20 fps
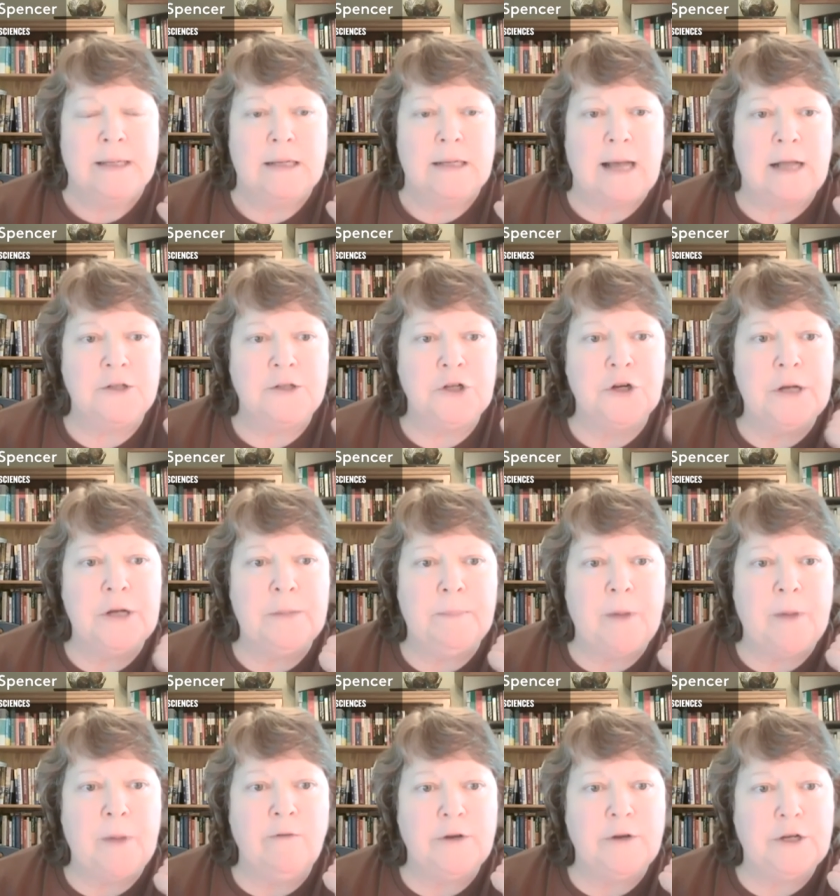I'll turn it
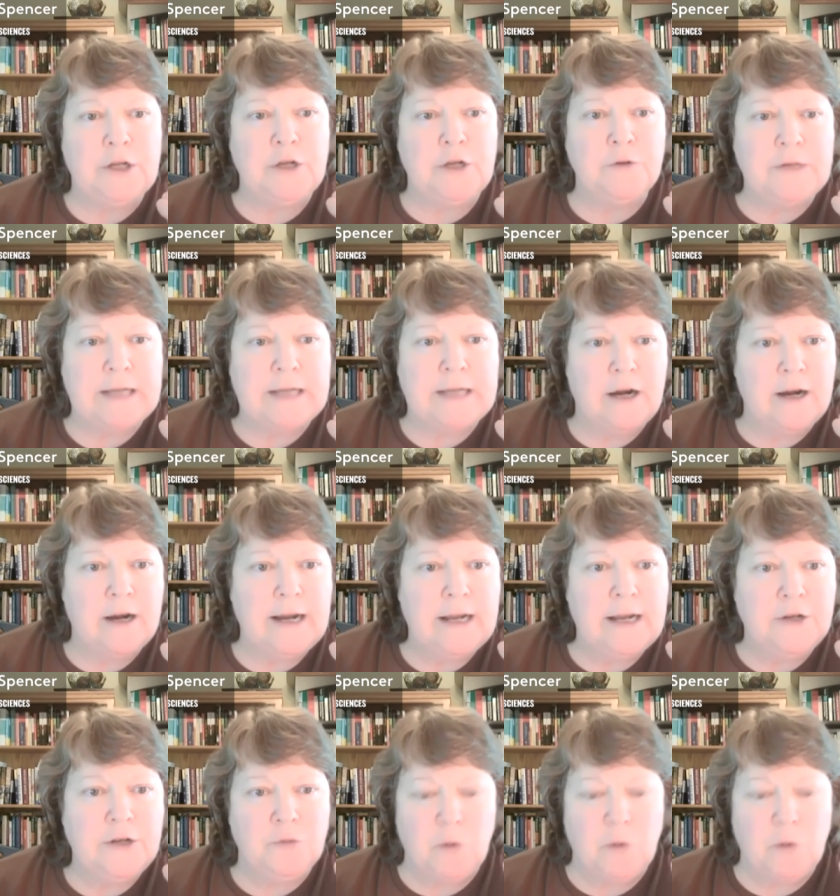over to you, Terry.
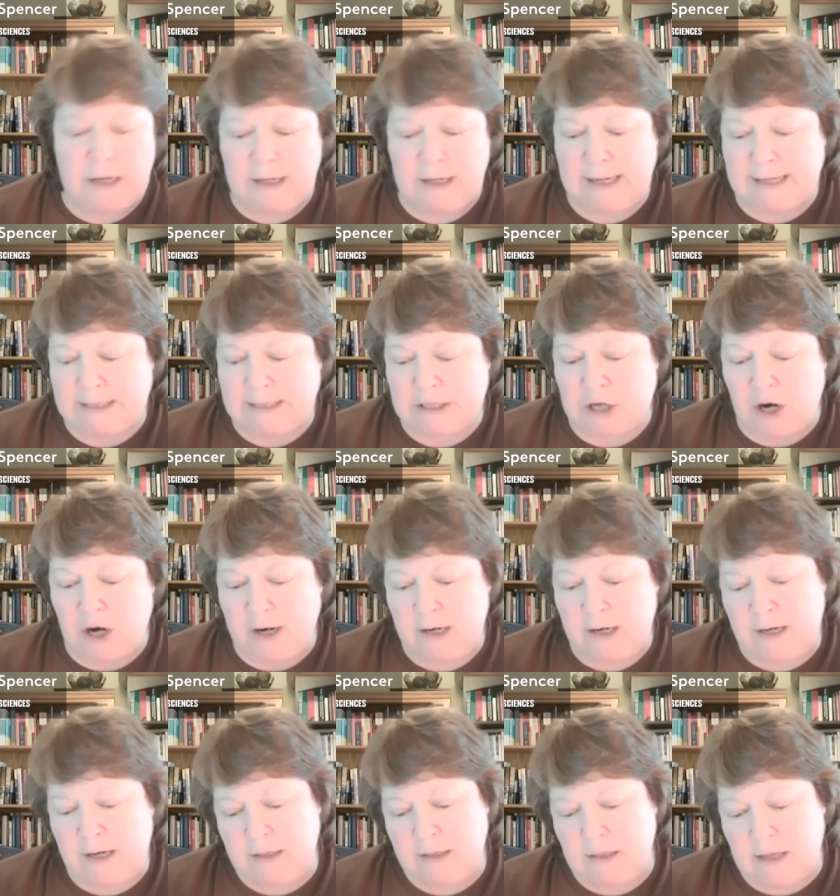Do you want to get started
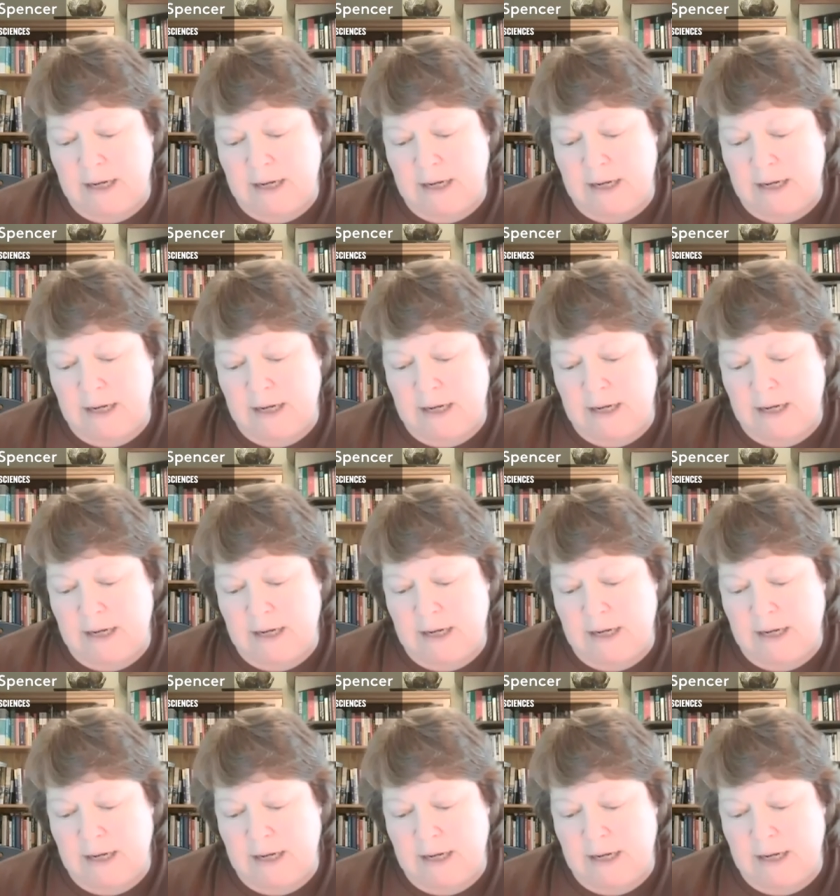and,